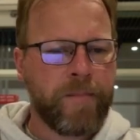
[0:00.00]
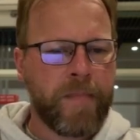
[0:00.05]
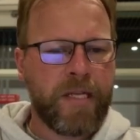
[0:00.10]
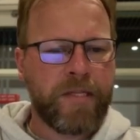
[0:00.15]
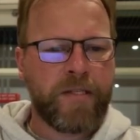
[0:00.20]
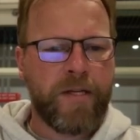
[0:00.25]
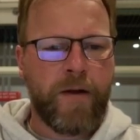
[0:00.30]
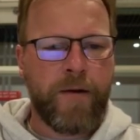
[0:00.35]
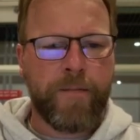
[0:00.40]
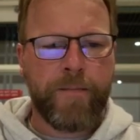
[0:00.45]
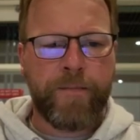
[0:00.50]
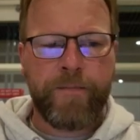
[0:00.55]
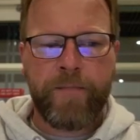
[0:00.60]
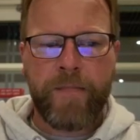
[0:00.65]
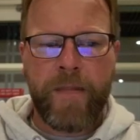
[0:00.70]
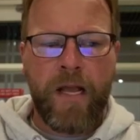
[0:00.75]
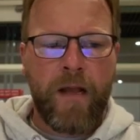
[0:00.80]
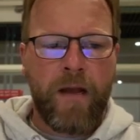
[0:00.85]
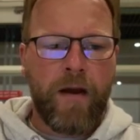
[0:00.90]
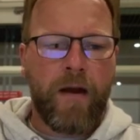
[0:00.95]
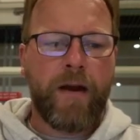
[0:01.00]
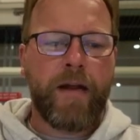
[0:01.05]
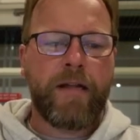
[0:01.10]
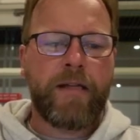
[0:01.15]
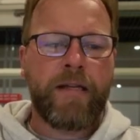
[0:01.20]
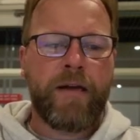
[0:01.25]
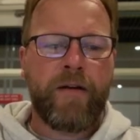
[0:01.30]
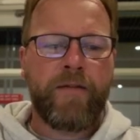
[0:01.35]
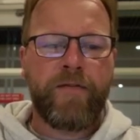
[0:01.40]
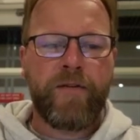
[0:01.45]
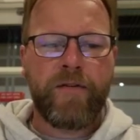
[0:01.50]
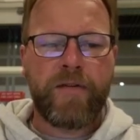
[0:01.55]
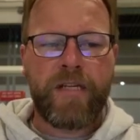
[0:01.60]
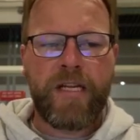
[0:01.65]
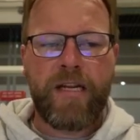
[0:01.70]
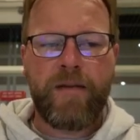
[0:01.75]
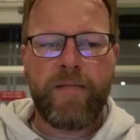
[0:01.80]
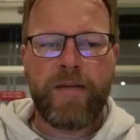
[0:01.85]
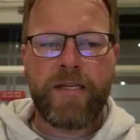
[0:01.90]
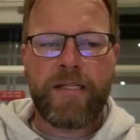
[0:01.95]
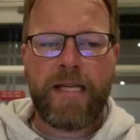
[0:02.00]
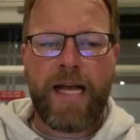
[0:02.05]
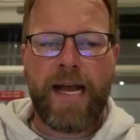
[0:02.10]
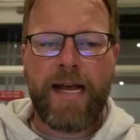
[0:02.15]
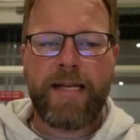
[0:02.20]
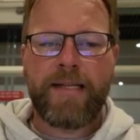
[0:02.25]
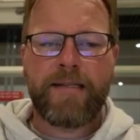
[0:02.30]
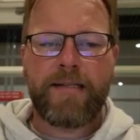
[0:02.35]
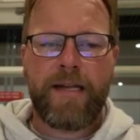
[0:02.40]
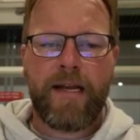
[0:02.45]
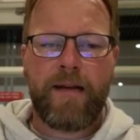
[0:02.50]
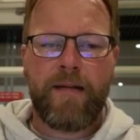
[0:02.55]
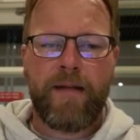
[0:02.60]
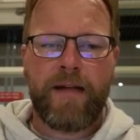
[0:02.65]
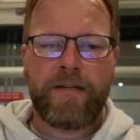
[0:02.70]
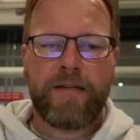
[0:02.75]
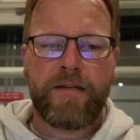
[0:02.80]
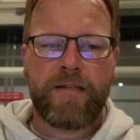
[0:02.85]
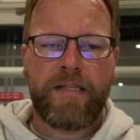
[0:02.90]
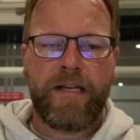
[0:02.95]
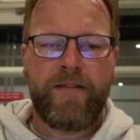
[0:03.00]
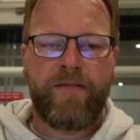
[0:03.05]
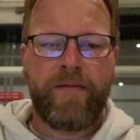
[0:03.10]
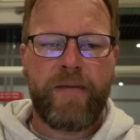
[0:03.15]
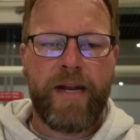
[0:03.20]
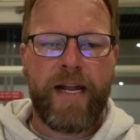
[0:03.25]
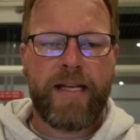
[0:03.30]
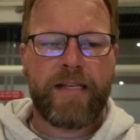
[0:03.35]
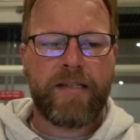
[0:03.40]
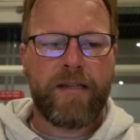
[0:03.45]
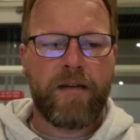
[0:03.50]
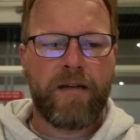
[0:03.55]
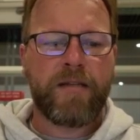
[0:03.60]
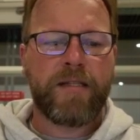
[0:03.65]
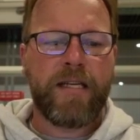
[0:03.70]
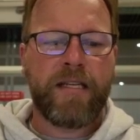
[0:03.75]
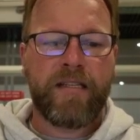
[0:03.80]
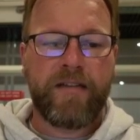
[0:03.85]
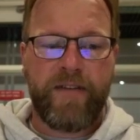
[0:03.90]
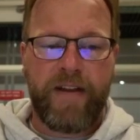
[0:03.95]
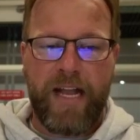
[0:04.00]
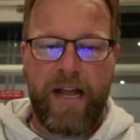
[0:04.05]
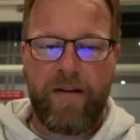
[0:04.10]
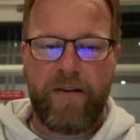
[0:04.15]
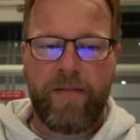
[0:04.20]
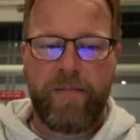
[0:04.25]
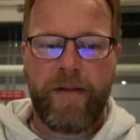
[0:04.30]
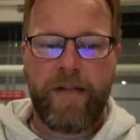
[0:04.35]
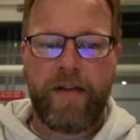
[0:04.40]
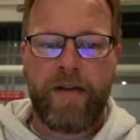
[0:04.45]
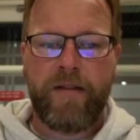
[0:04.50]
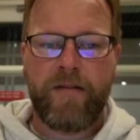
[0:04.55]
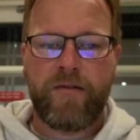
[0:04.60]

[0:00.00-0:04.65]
So, all right. Now, if your team is high in psychological safety but has little sense of accountability,